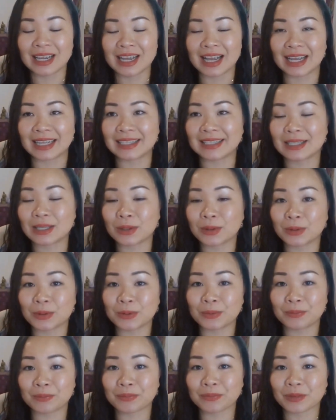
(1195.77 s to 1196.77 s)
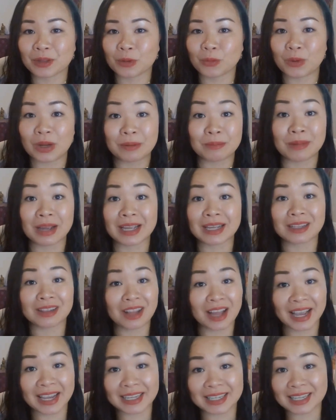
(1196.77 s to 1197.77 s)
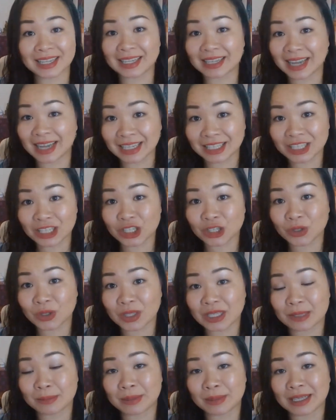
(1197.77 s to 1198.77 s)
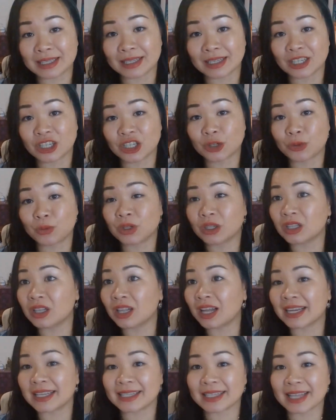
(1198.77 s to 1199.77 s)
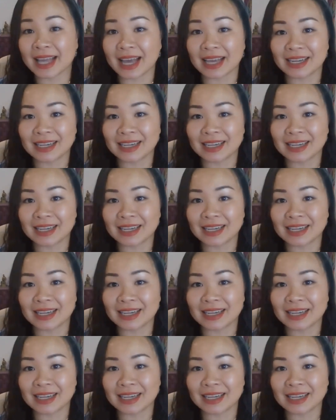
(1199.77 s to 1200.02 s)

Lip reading: And so when my client connected to these pieces, she realized that